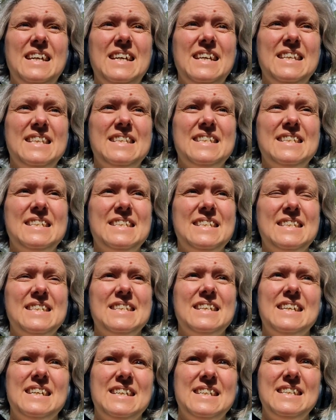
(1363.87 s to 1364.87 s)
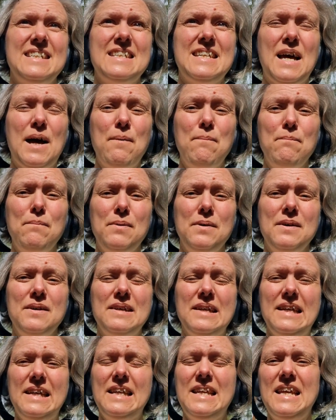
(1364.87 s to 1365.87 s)
it's damp
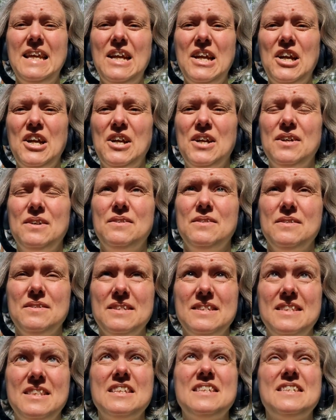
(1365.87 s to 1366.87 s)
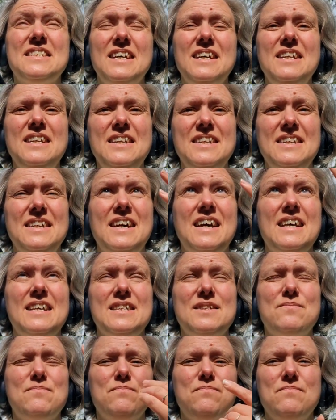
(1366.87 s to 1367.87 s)
in here. The sun
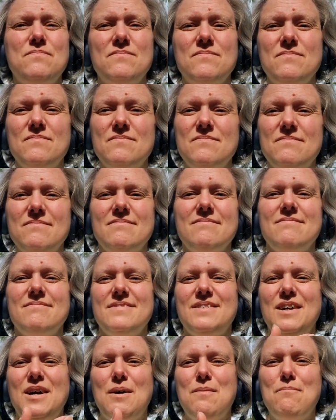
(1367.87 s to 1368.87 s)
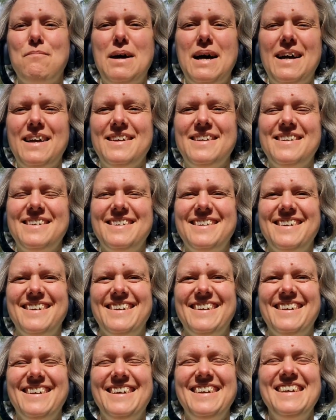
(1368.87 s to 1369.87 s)
has come back
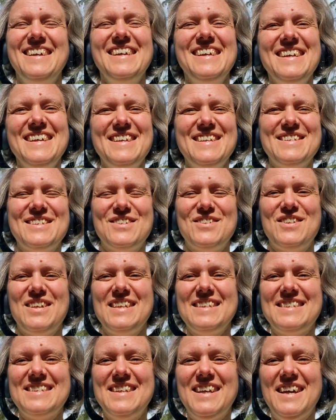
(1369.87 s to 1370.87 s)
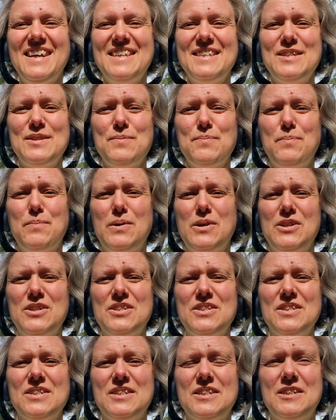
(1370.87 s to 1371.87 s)
so that's nice,
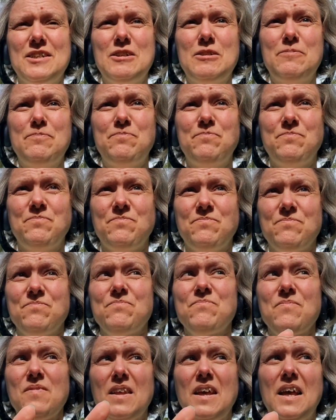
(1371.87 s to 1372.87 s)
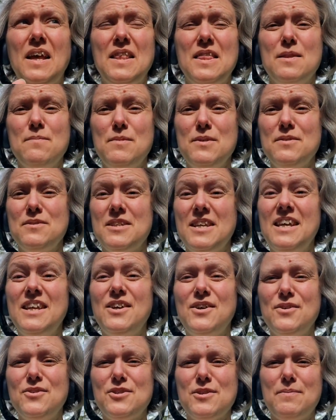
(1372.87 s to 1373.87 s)
but
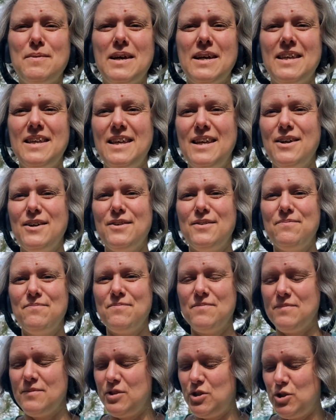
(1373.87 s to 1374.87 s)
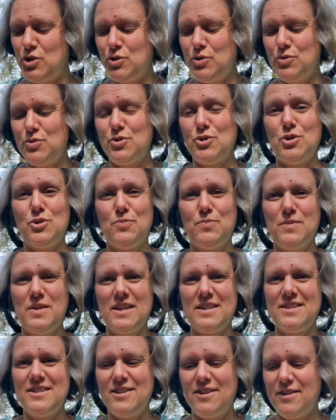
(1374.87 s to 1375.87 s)
mosquitoes are back here too, so
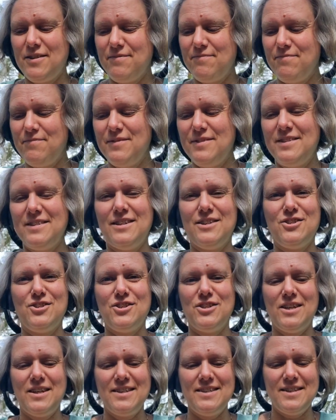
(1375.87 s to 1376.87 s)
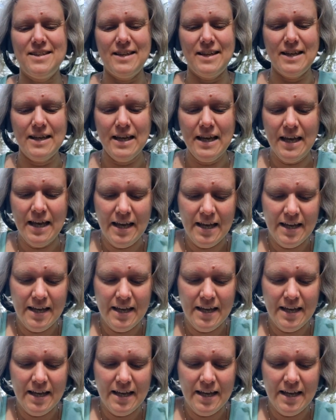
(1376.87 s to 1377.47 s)
that's not such a nice thing.